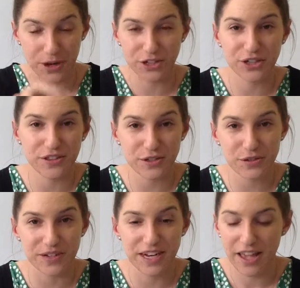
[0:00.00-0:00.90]
watching the
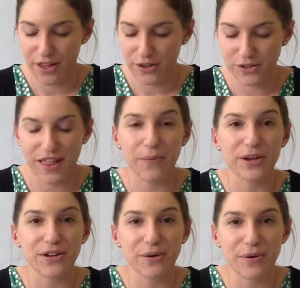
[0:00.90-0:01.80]
screen so that
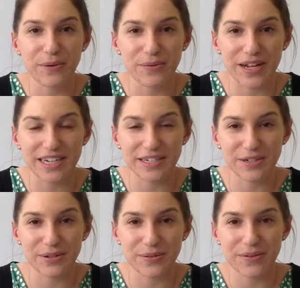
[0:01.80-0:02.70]
we know what we're ready to
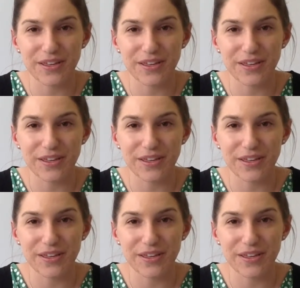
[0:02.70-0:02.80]
do.